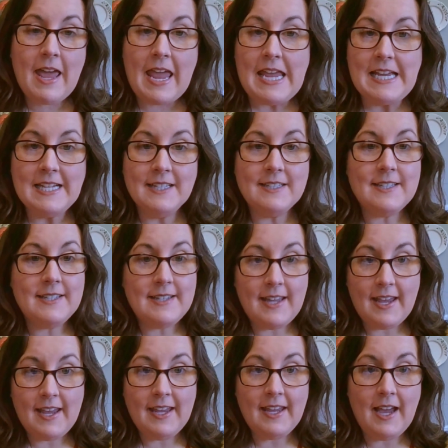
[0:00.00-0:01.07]
and
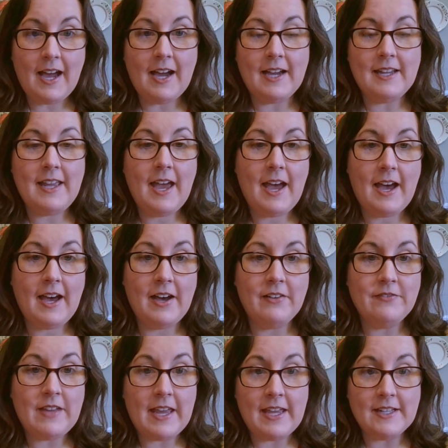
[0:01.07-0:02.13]
today I
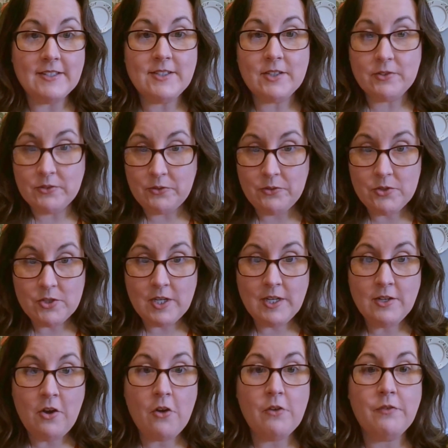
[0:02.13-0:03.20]
have a
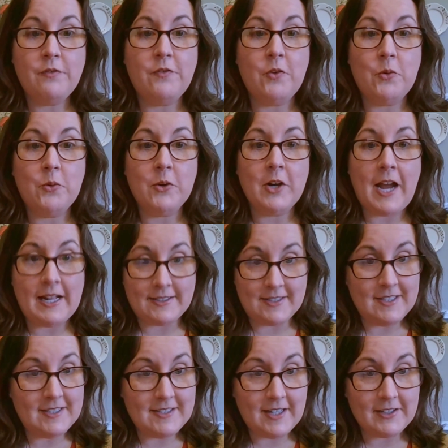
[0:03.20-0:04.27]
solution for
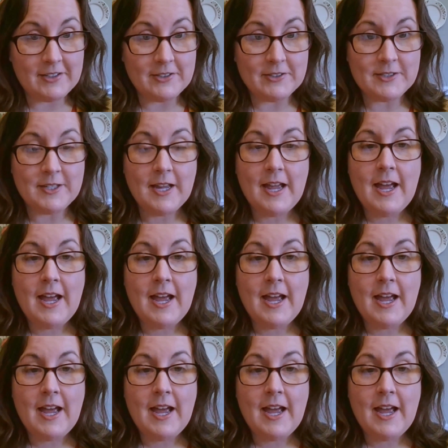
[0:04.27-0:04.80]
Etsy sellers.